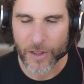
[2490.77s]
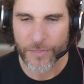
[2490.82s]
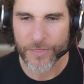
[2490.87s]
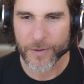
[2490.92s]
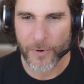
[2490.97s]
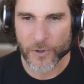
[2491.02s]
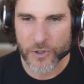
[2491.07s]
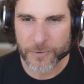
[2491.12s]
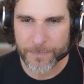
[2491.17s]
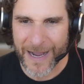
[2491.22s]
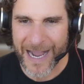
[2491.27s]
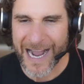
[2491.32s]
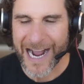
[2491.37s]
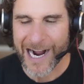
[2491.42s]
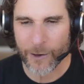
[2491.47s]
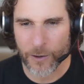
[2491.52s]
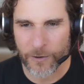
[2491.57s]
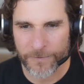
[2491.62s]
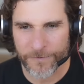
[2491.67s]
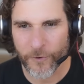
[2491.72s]
the most
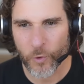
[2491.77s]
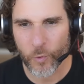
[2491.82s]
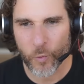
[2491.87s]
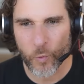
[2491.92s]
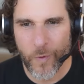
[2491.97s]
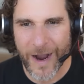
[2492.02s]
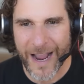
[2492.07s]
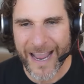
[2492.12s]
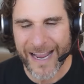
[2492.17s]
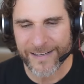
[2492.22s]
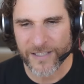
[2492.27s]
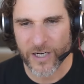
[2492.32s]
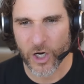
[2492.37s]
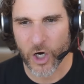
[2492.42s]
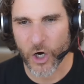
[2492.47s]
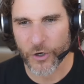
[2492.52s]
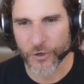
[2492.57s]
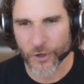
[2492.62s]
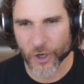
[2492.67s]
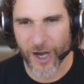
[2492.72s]
powerful way to
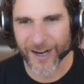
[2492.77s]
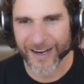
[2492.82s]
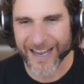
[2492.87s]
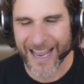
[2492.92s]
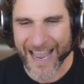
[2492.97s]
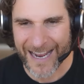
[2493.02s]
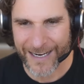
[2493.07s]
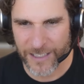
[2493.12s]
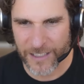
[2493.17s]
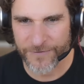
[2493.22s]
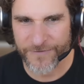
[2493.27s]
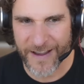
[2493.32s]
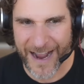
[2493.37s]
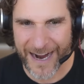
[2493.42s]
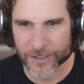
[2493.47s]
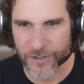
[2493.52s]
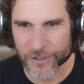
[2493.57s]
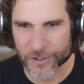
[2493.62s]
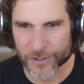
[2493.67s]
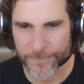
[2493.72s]
unlock X
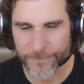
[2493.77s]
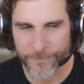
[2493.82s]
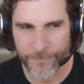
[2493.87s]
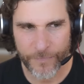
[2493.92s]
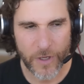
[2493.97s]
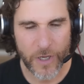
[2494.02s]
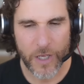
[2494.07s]
Factor,